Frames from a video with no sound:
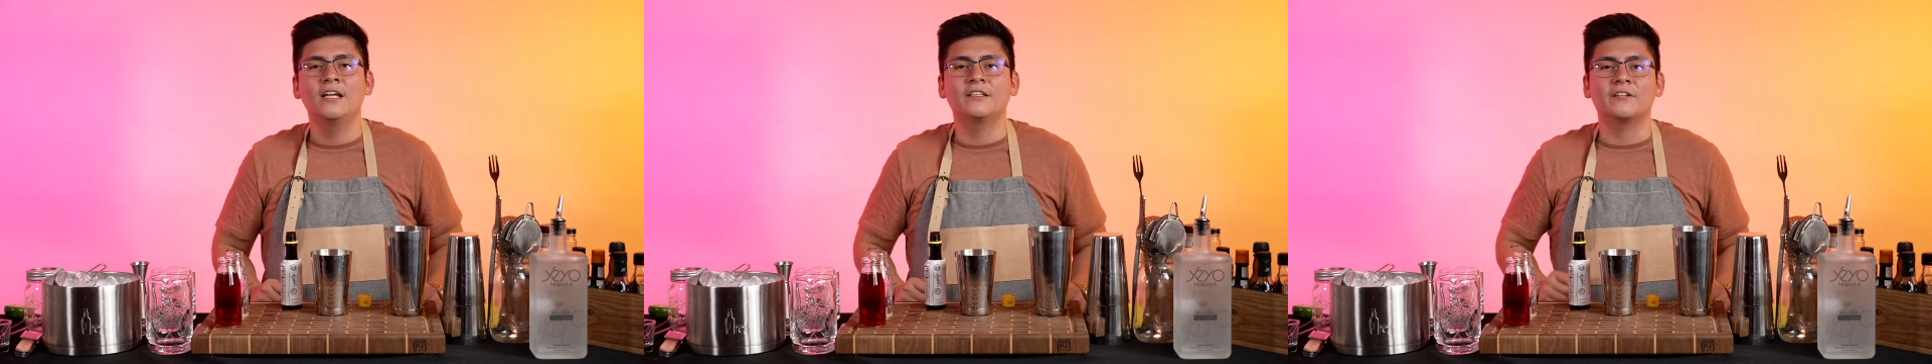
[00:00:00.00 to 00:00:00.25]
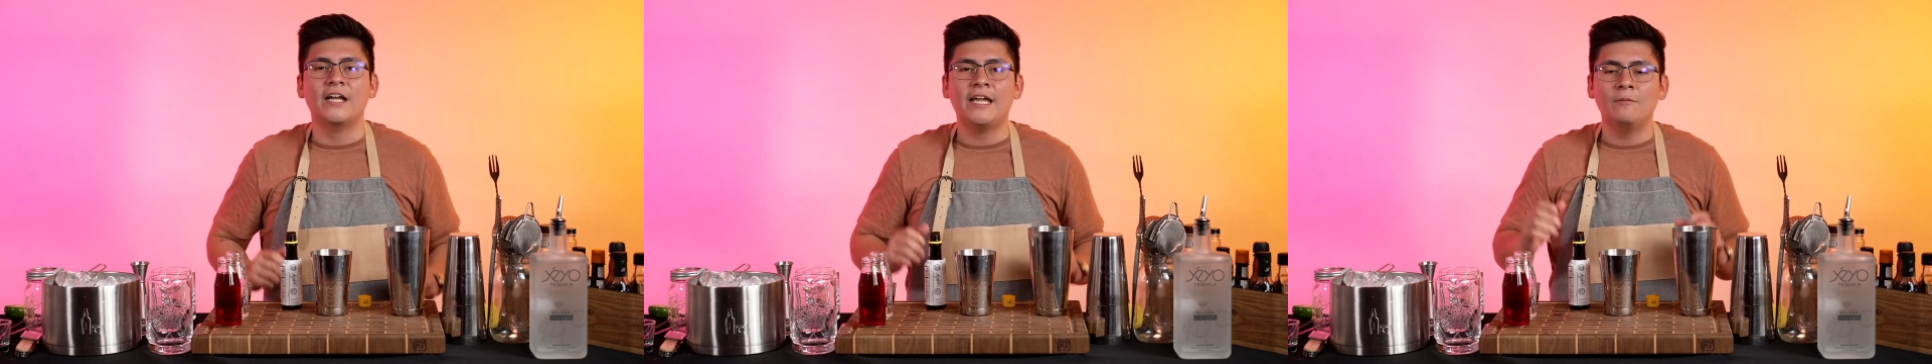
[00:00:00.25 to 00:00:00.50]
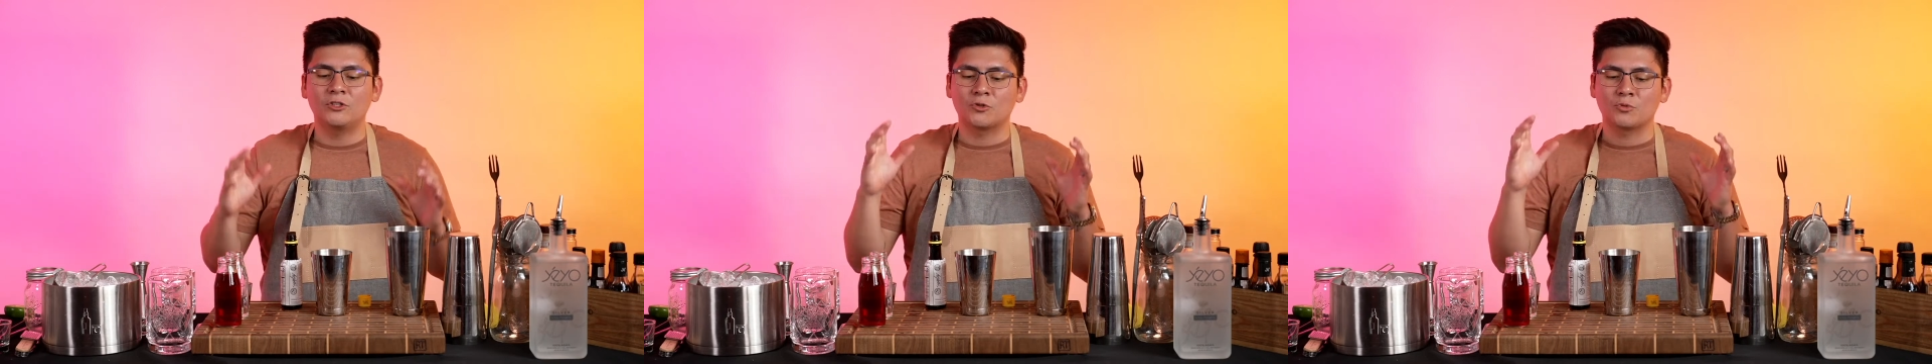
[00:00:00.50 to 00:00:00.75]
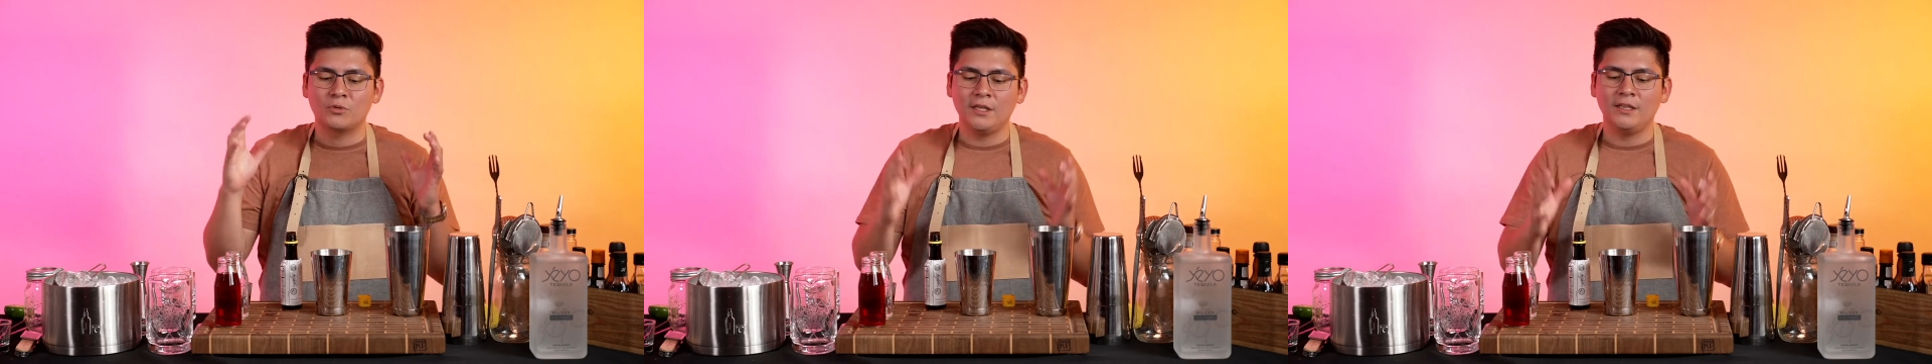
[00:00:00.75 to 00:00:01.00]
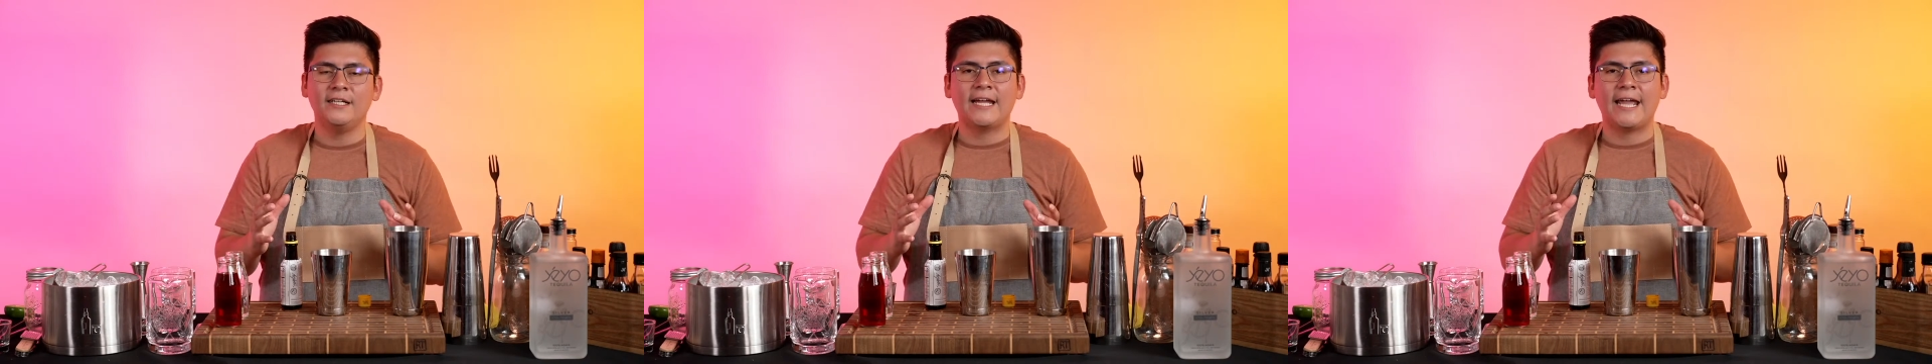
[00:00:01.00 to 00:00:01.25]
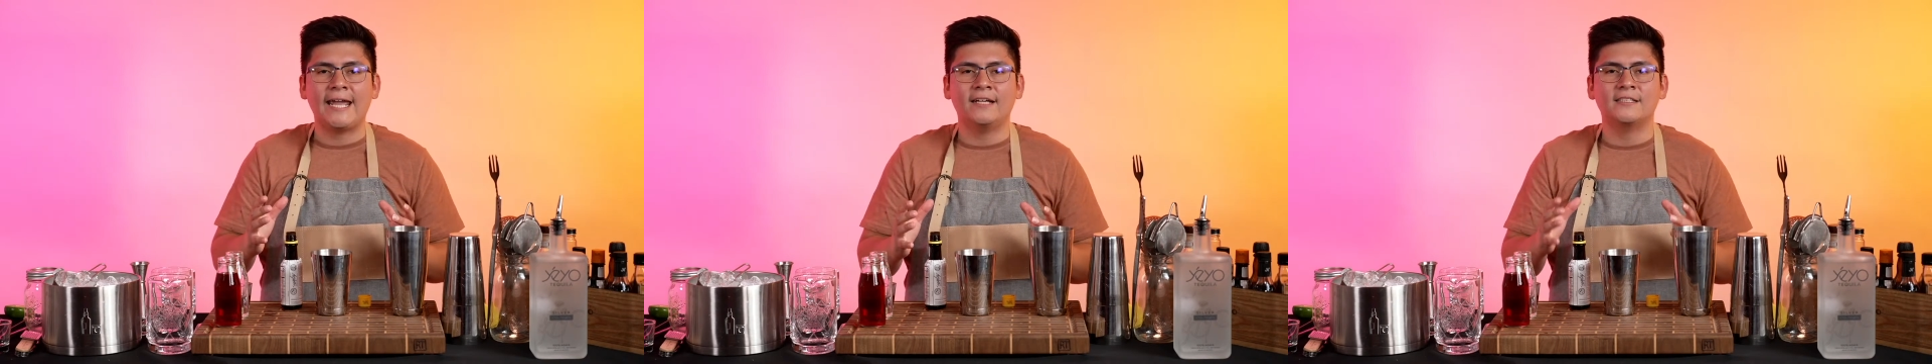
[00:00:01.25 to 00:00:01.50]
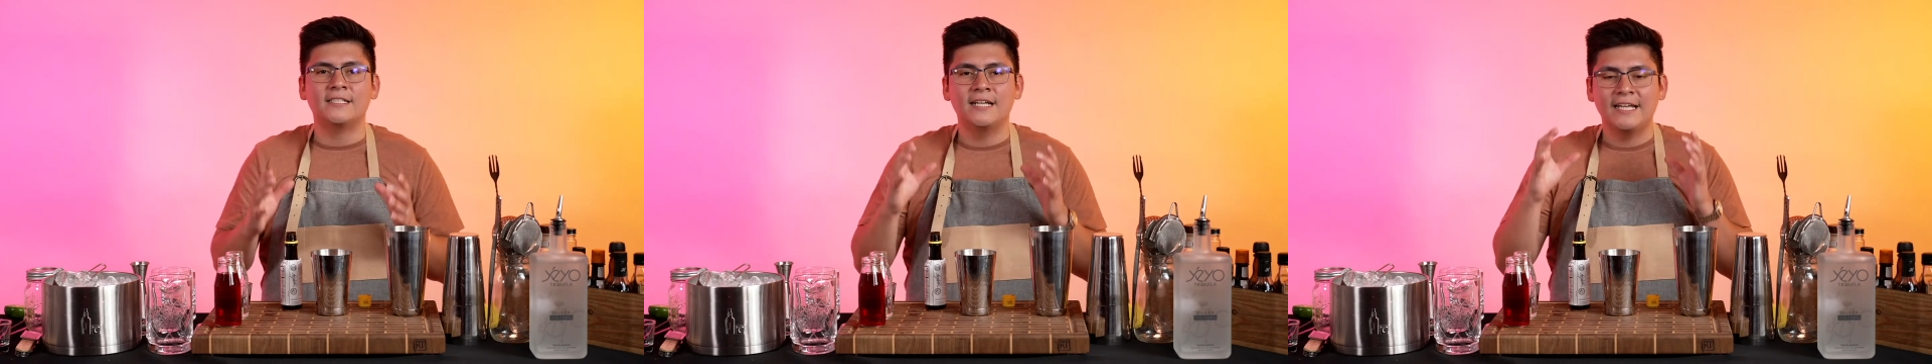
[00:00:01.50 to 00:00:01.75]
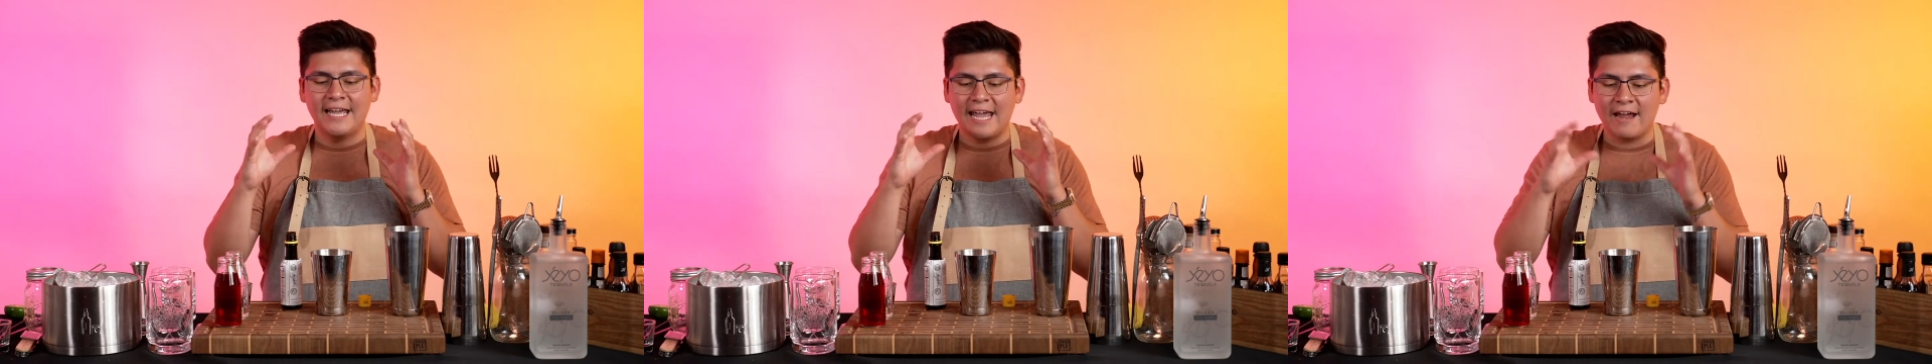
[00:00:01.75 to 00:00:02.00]
They're able to really enhance
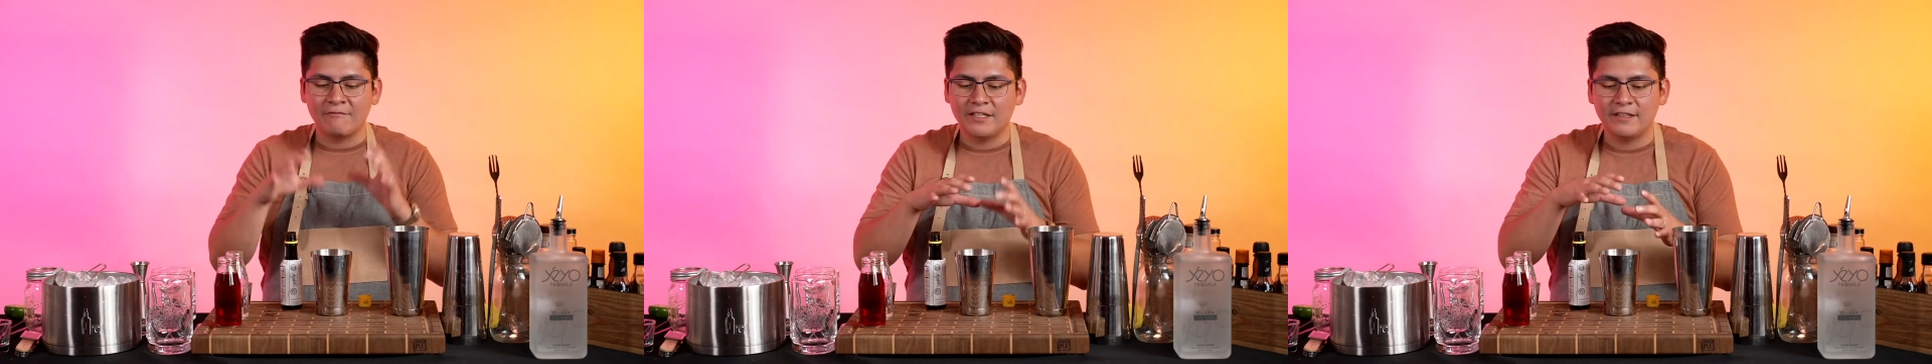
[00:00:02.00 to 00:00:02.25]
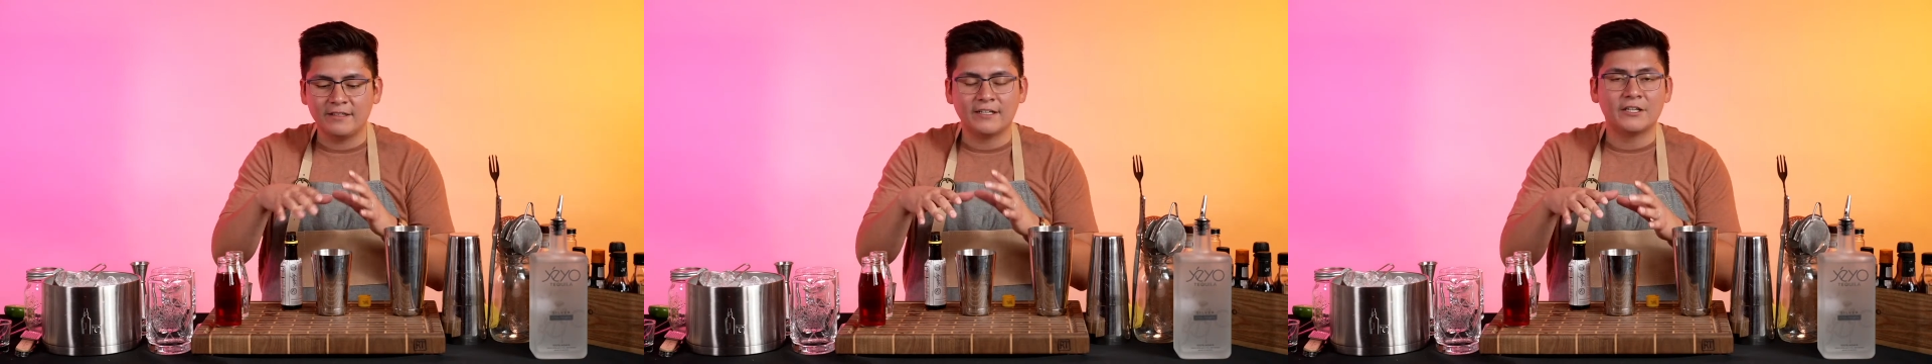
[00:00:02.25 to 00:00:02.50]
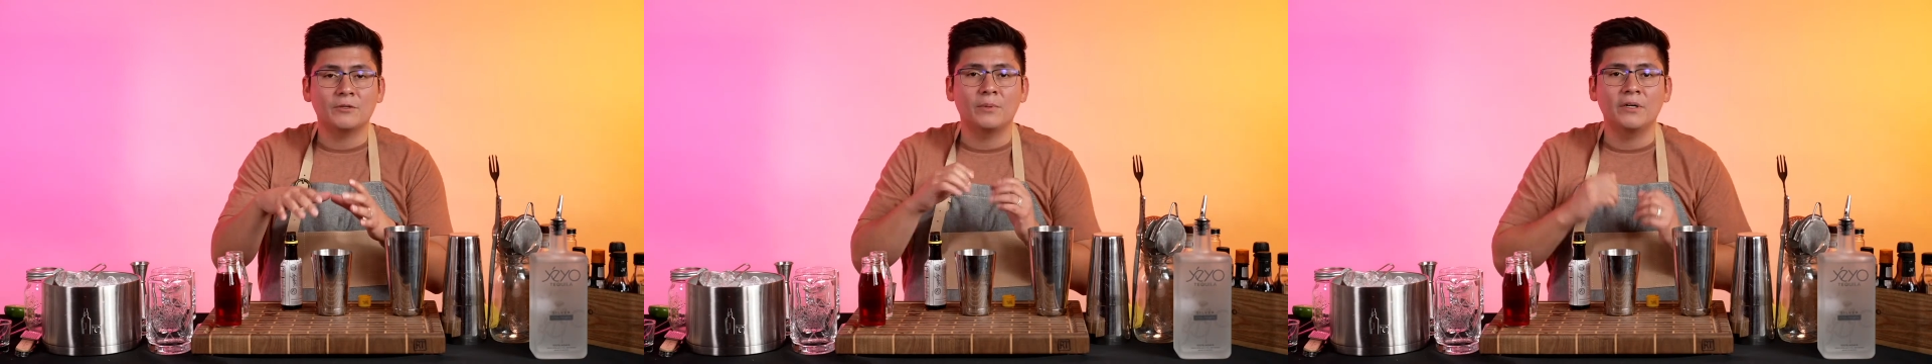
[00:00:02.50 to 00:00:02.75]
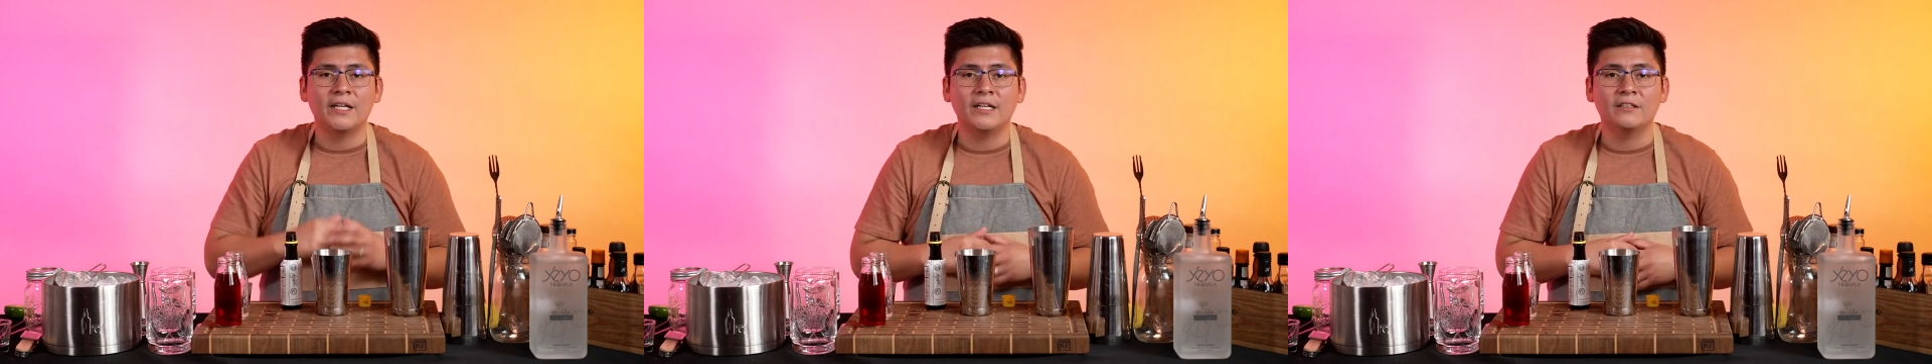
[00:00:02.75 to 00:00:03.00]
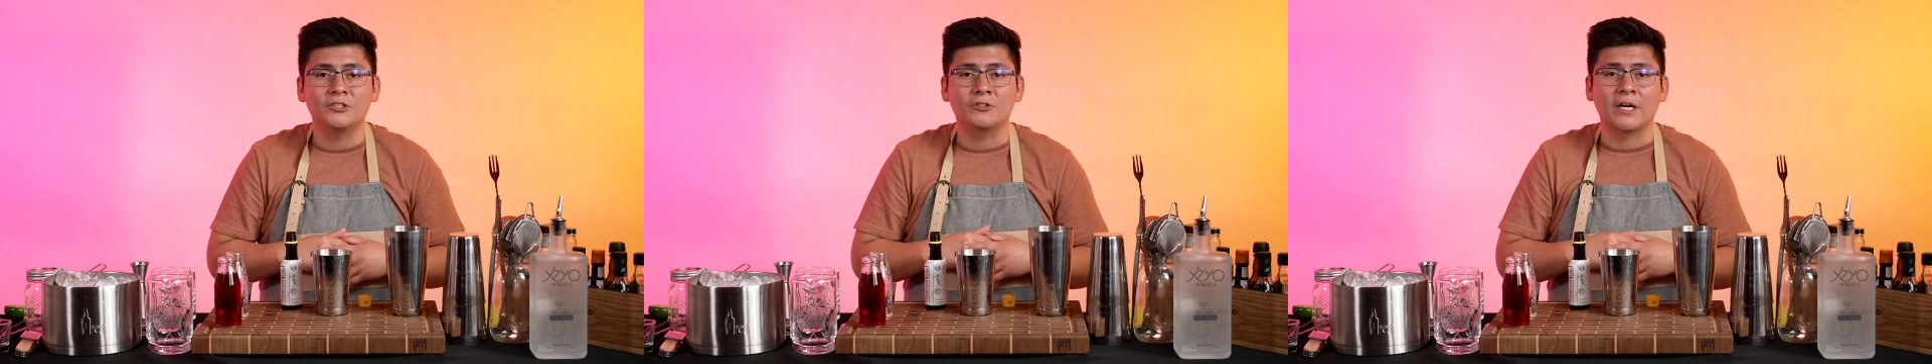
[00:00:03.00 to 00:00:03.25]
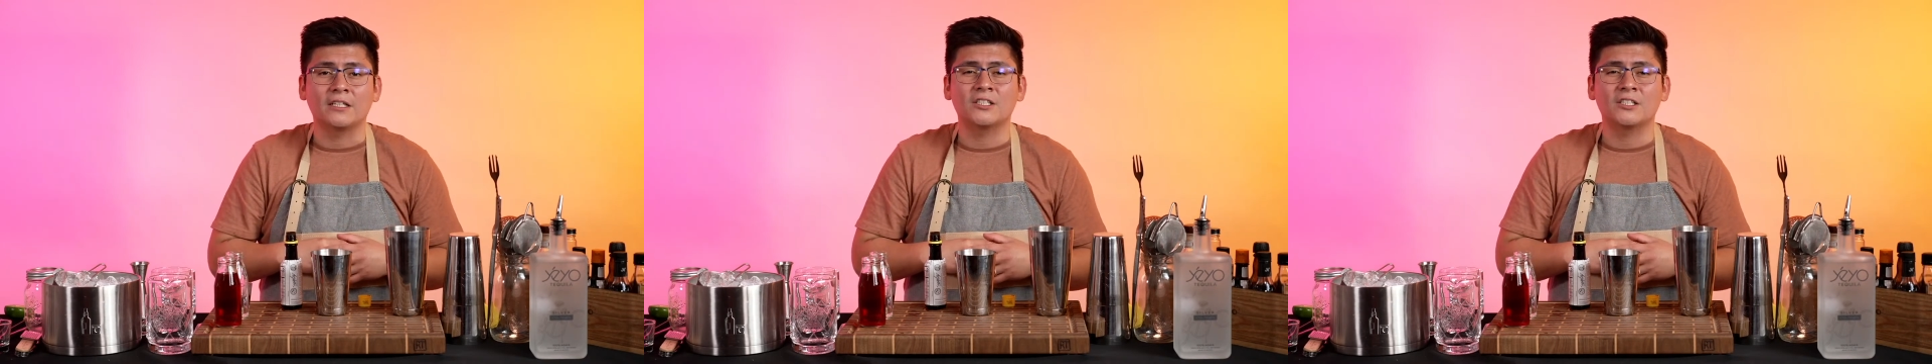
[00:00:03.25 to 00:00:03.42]
everything that you're putting in the drink.